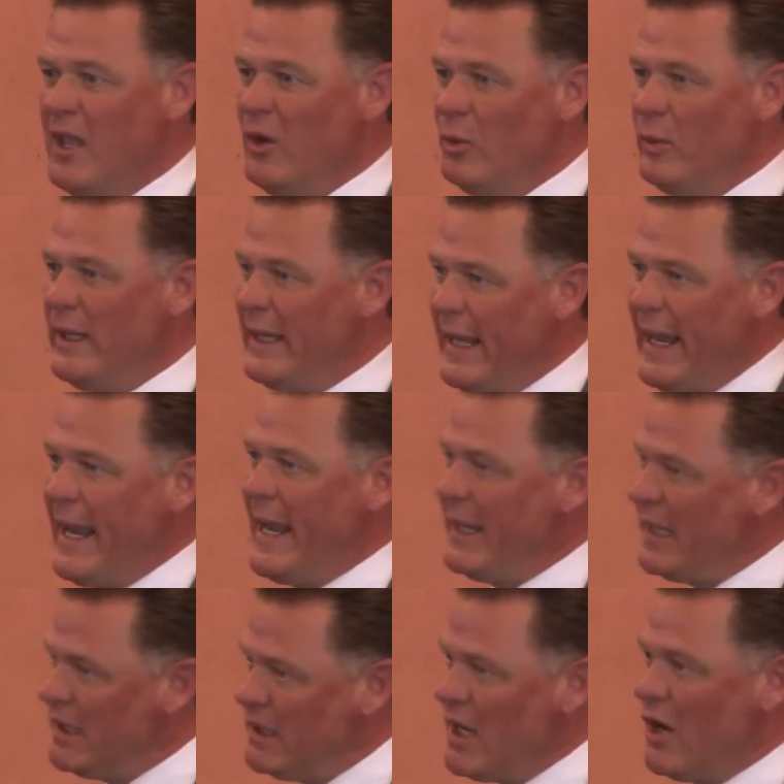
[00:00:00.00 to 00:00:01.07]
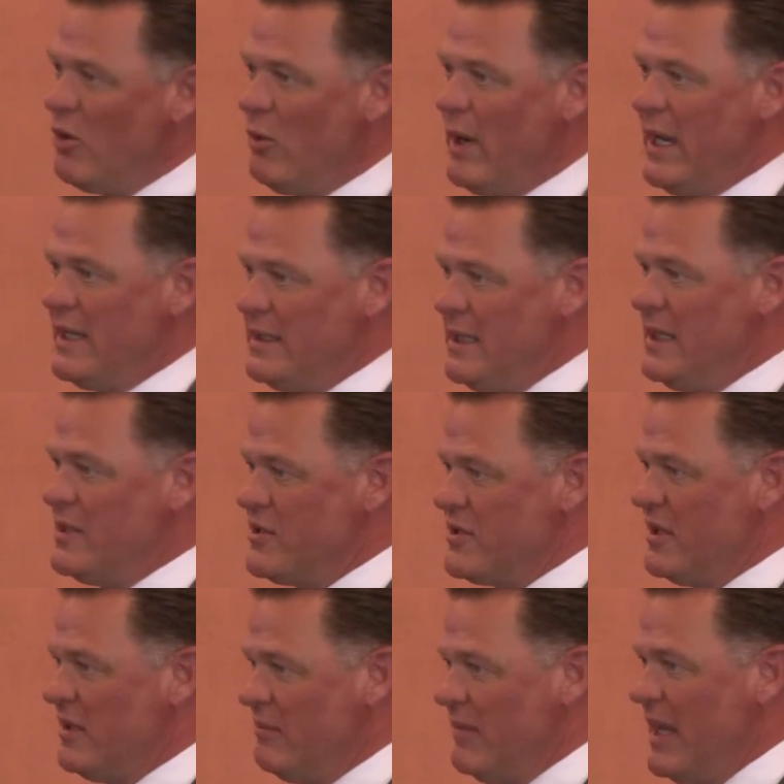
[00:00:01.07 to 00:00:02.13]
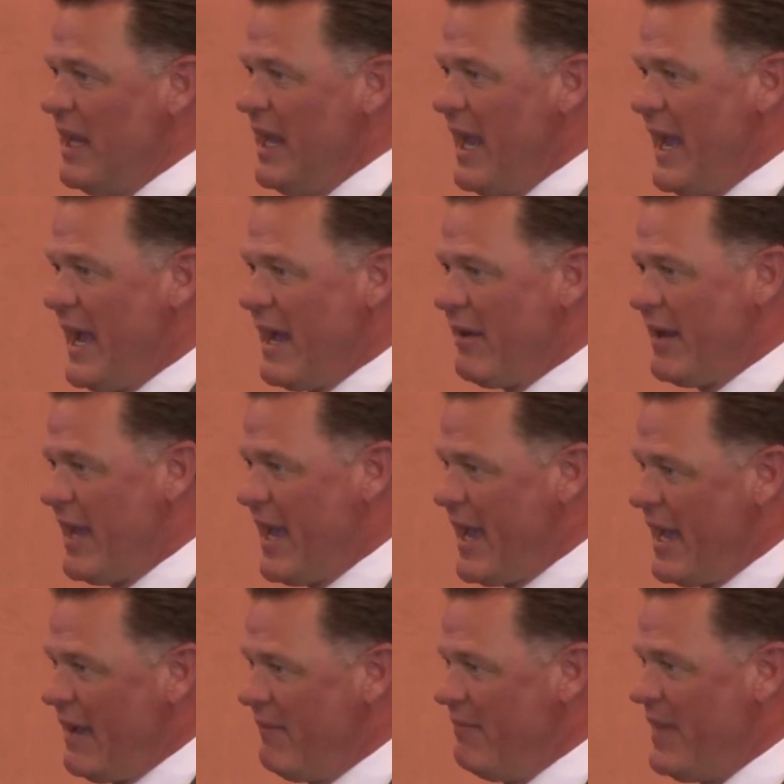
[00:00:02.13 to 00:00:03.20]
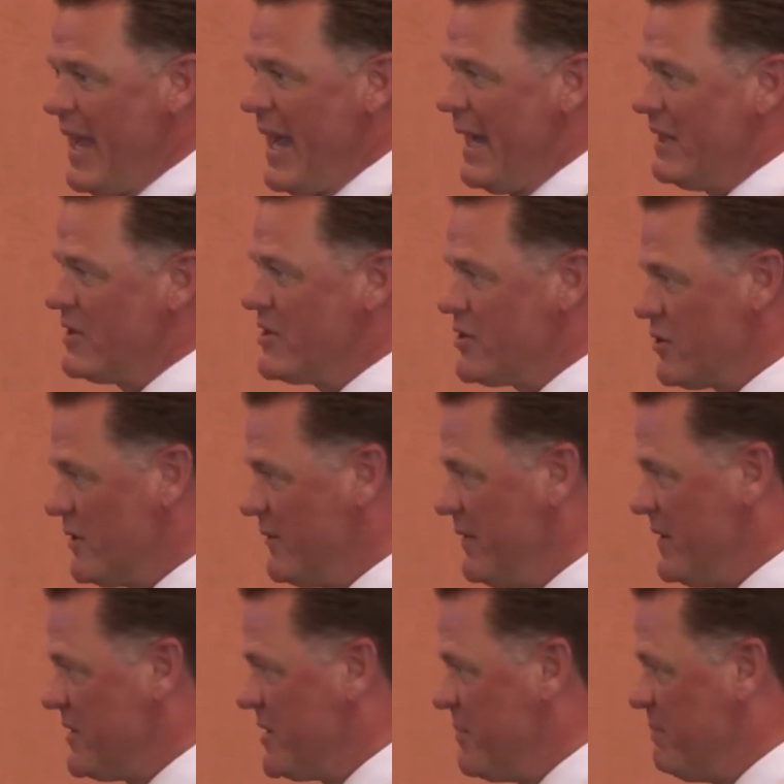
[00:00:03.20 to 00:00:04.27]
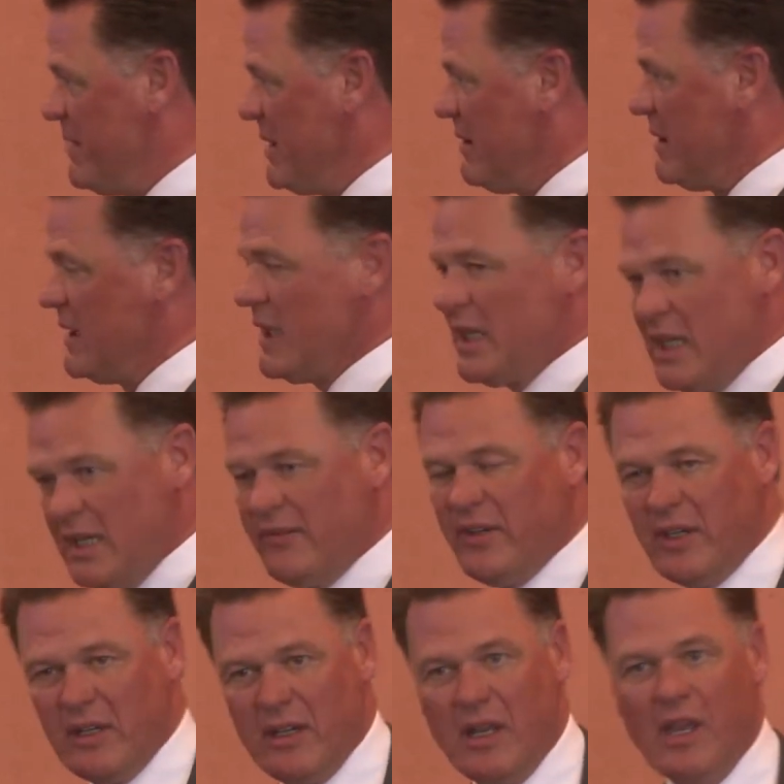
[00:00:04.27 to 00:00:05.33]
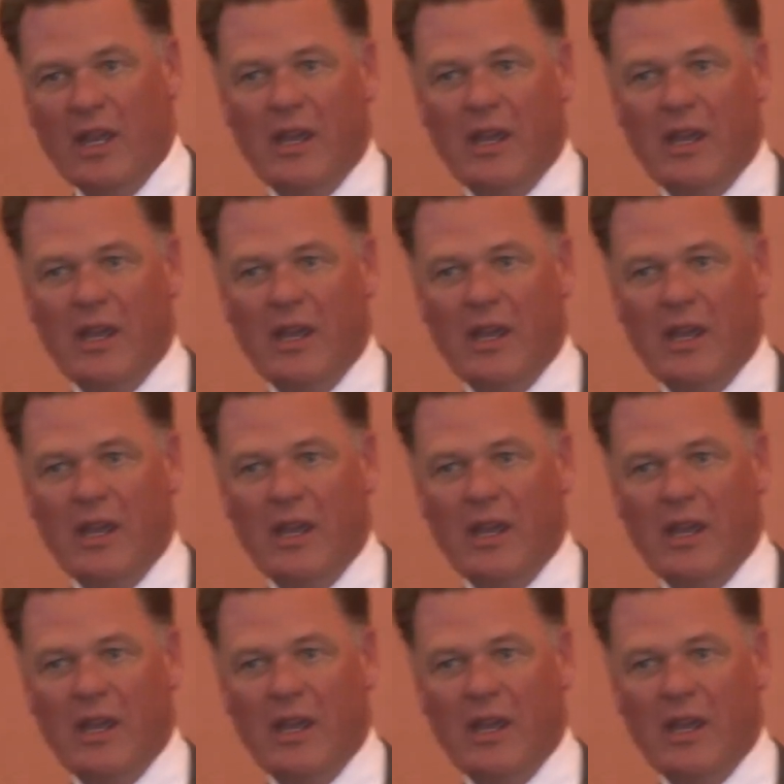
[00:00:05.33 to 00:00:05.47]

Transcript: We can in no way teach them how to have that servant spirit, a giving